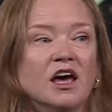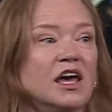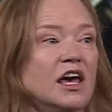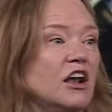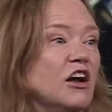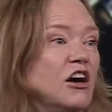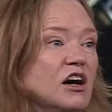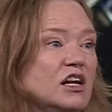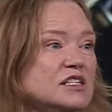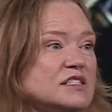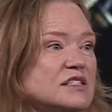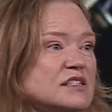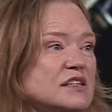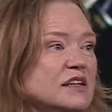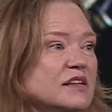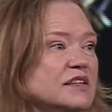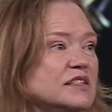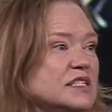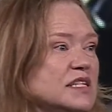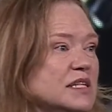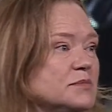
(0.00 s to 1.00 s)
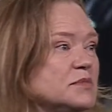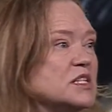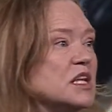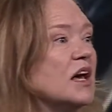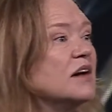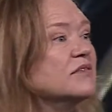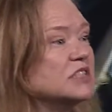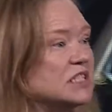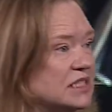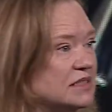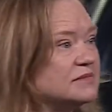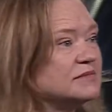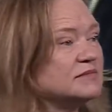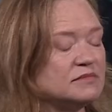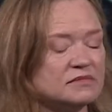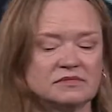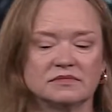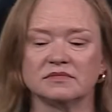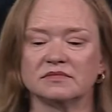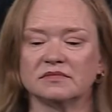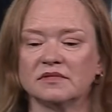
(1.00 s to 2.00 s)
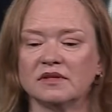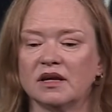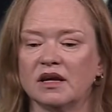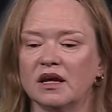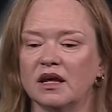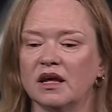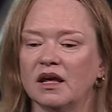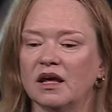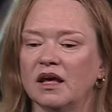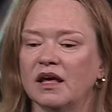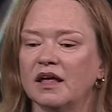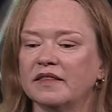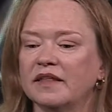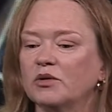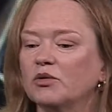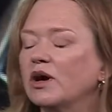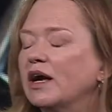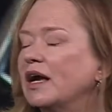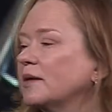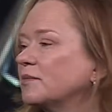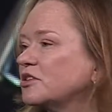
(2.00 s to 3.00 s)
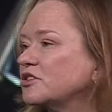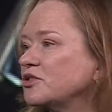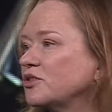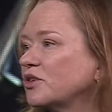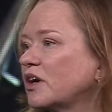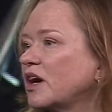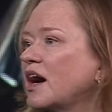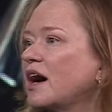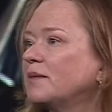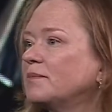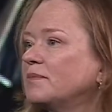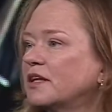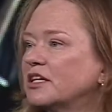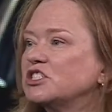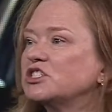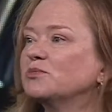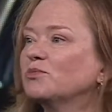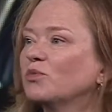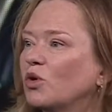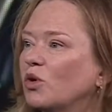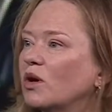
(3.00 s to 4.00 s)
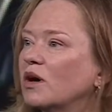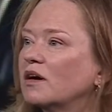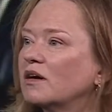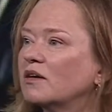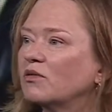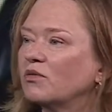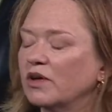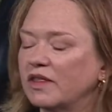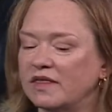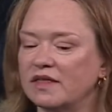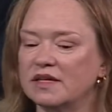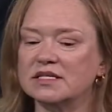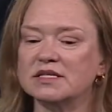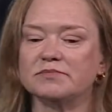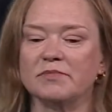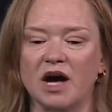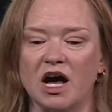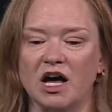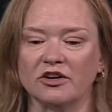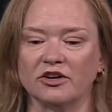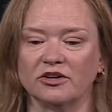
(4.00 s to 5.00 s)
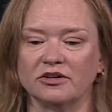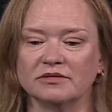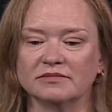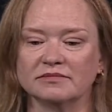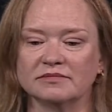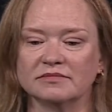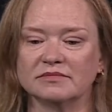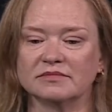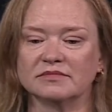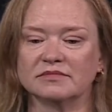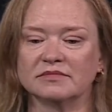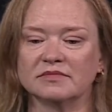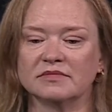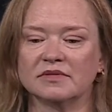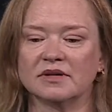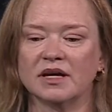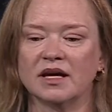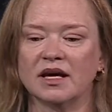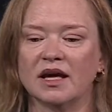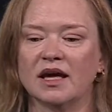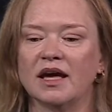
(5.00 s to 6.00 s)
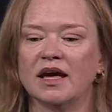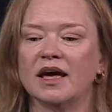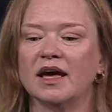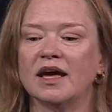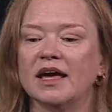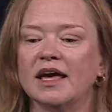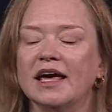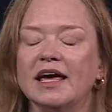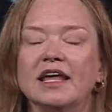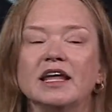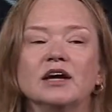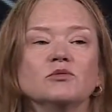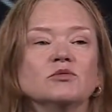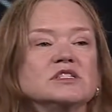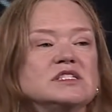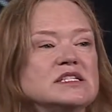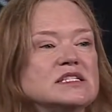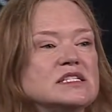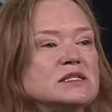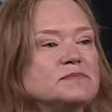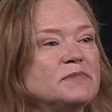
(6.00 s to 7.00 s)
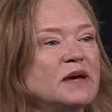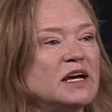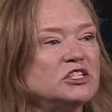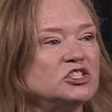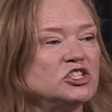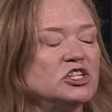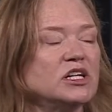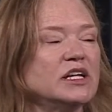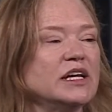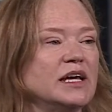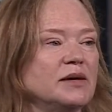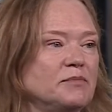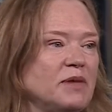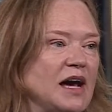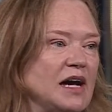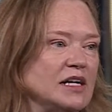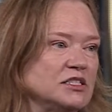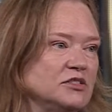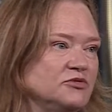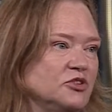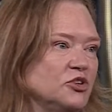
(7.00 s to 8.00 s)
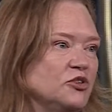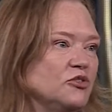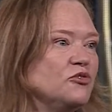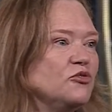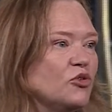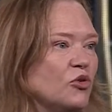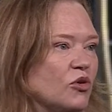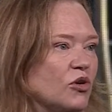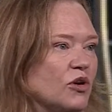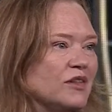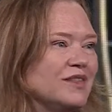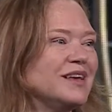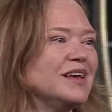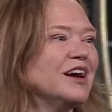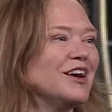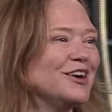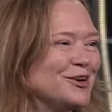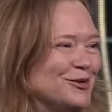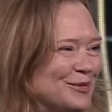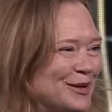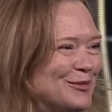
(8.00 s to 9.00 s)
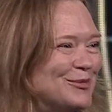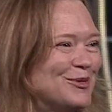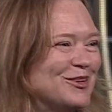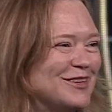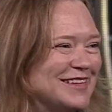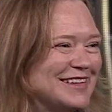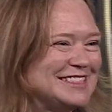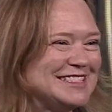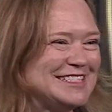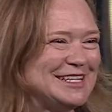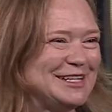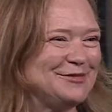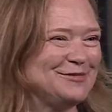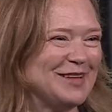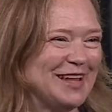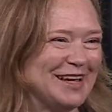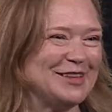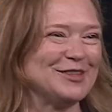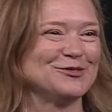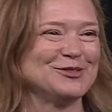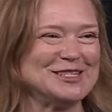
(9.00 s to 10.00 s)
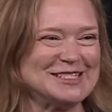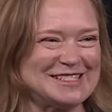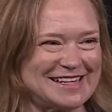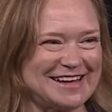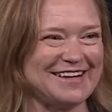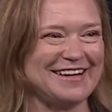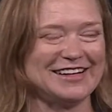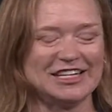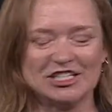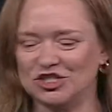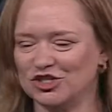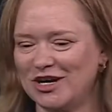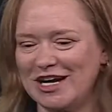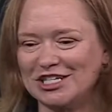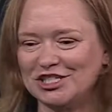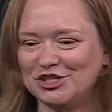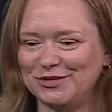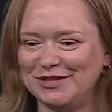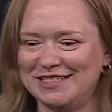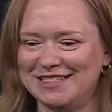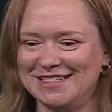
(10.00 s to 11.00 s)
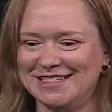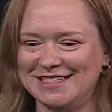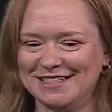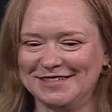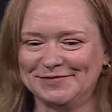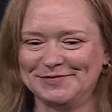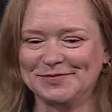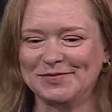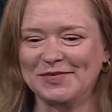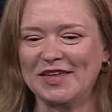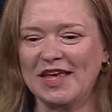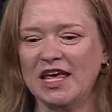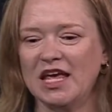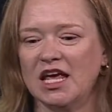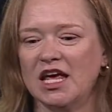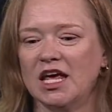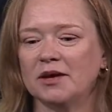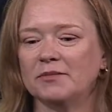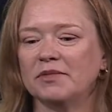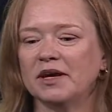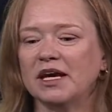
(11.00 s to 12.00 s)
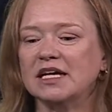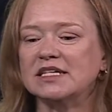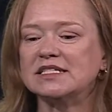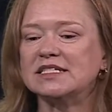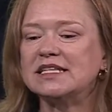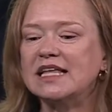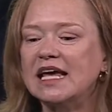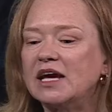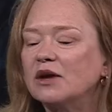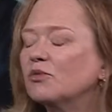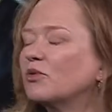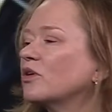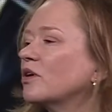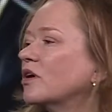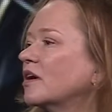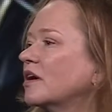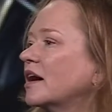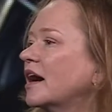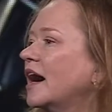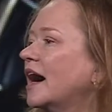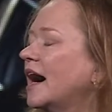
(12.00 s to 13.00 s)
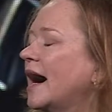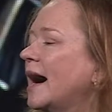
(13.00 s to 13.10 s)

And honestly, the teams loved it. They were able to accomplish more with this model, and it was especially impactful for the younger people in the team, like the recent college graduates, because they were